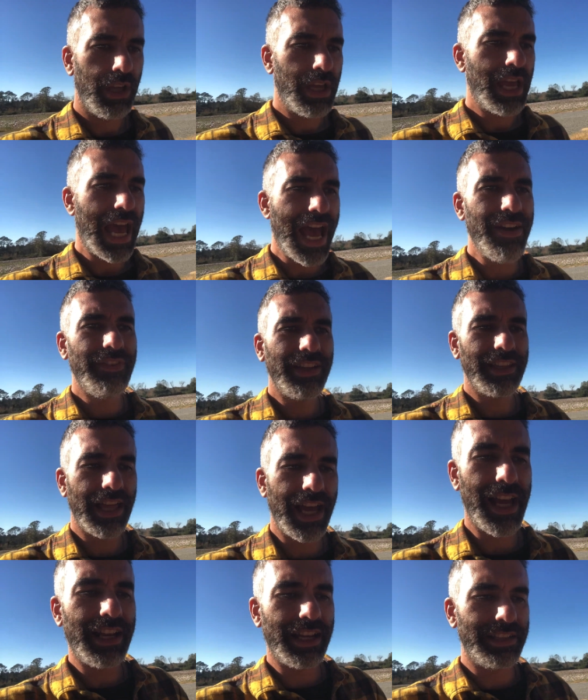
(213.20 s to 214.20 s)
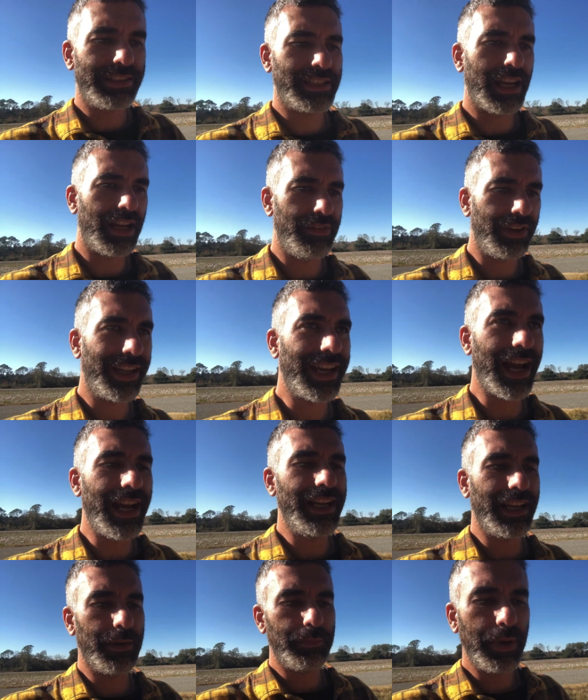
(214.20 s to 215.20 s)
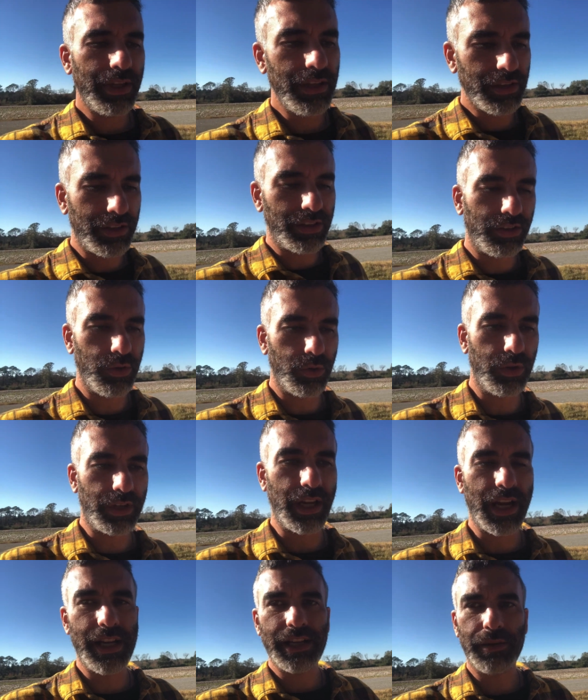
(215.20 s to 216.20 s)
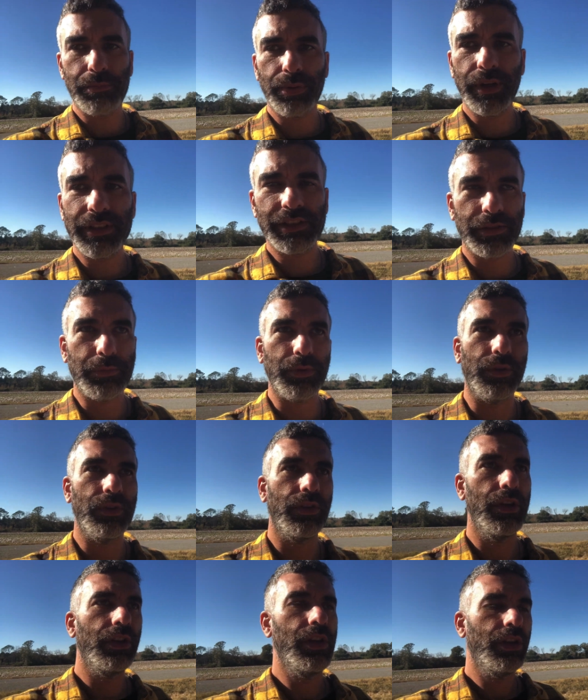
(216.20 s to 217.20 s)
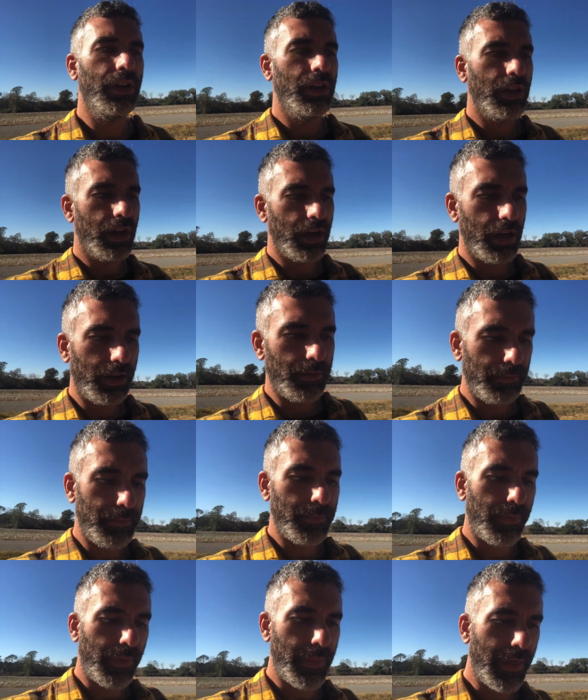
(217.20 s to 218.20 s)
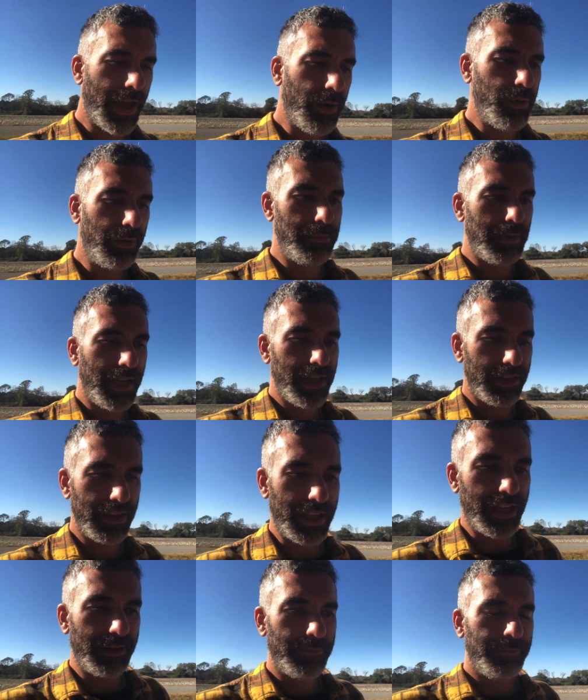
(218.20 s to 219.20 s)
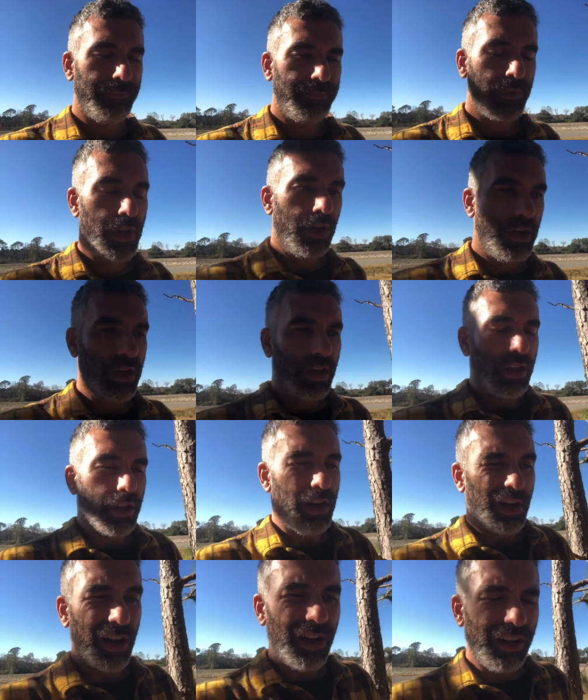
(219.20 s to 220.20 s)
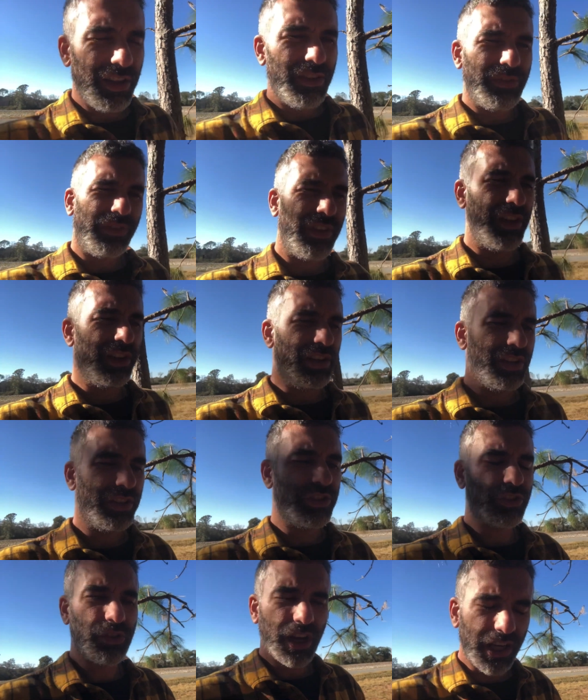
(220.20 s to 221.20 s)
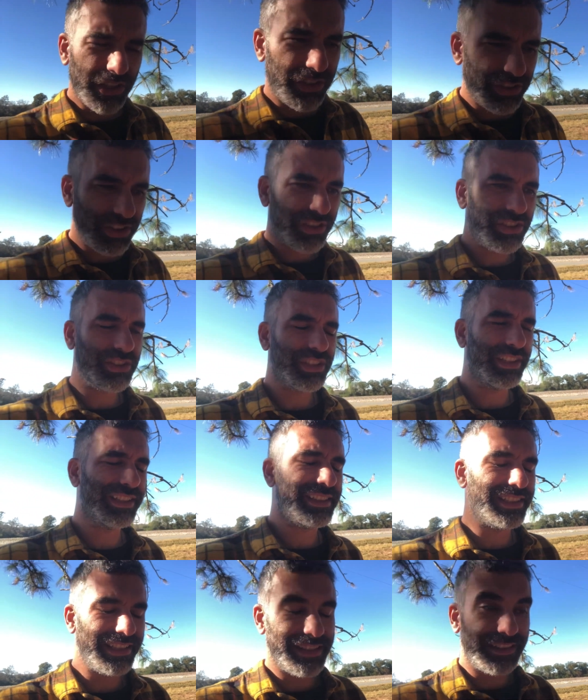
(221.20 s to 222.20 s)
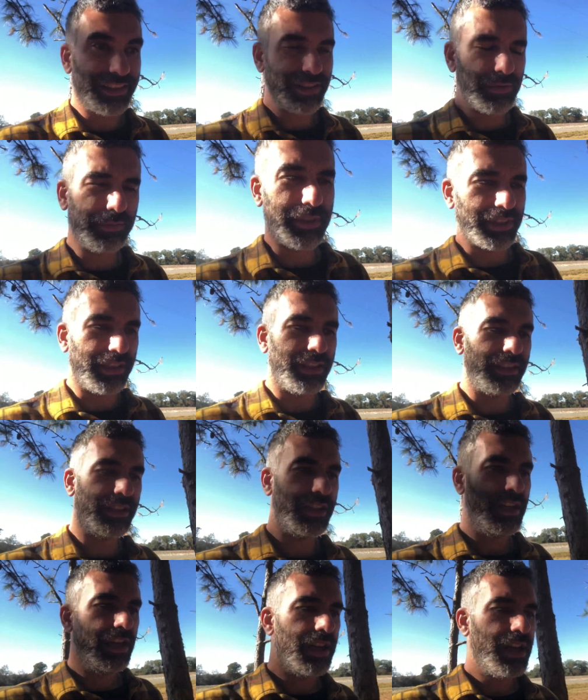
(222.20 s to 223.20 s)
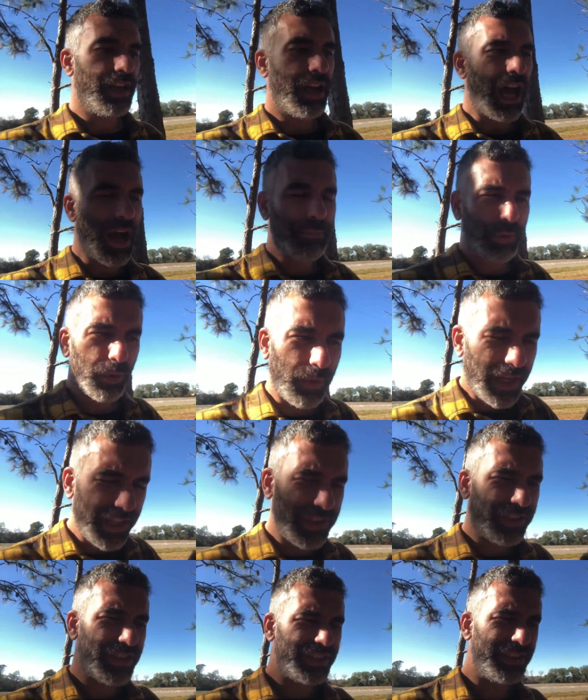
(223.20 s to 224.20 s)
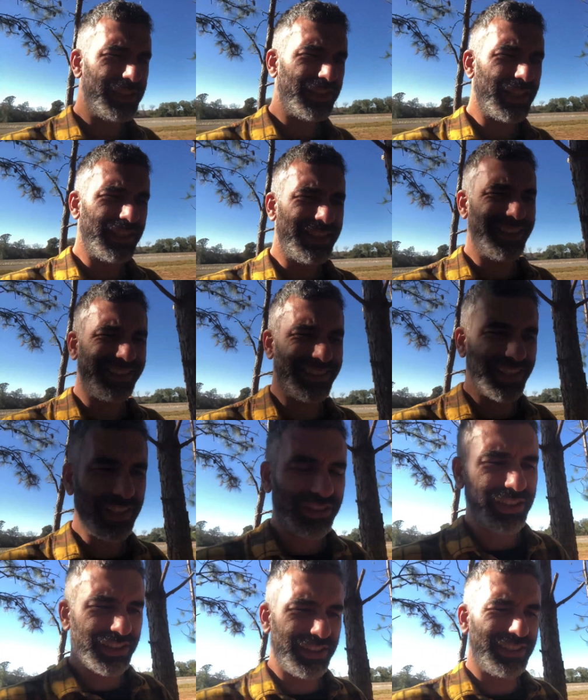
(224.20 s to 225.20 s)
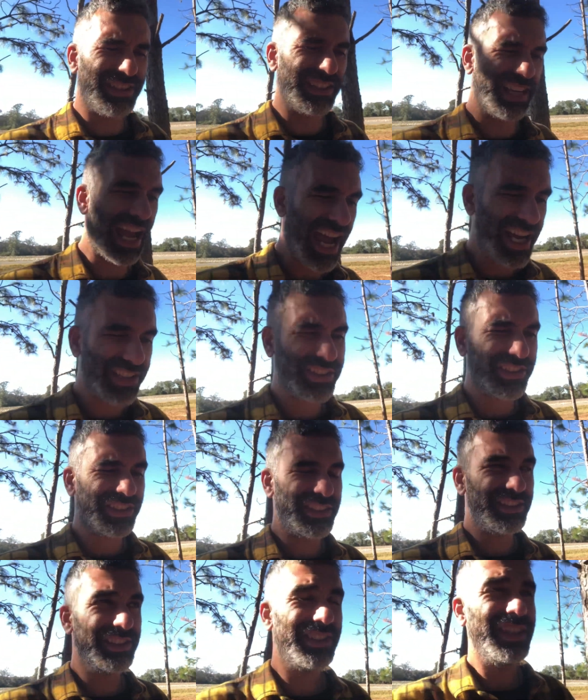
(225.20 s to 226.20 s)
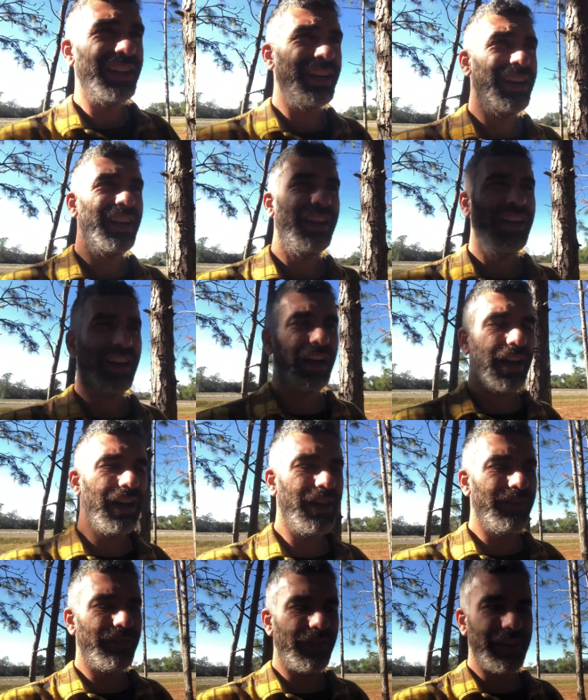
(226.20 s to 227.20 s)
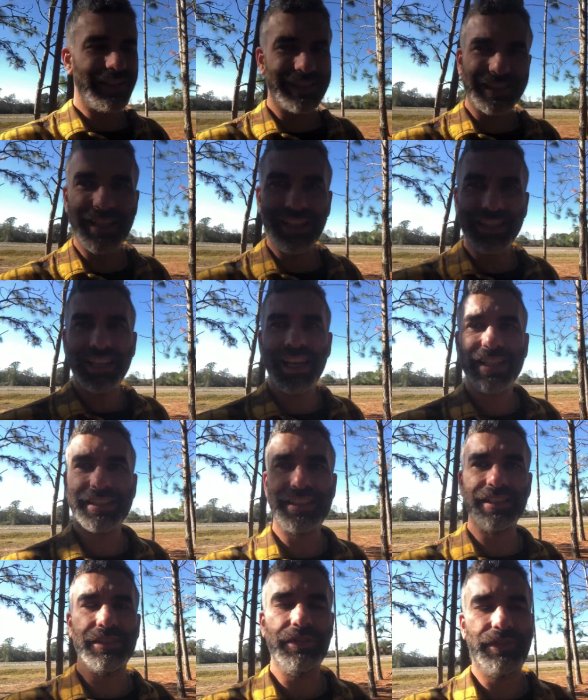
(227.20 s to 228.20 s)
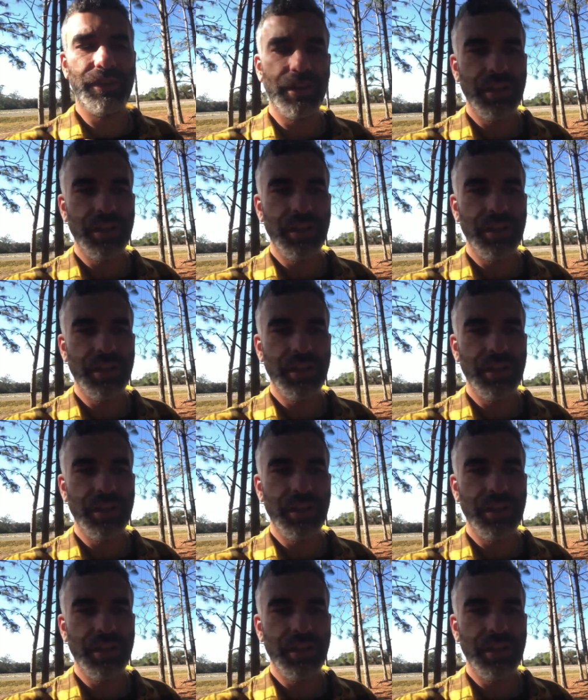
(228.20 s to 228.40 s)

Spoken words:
having that as kind of a guiding pillar or guiding principle, that would mean that all of the structures and systems and operations and decisions and actions of this collective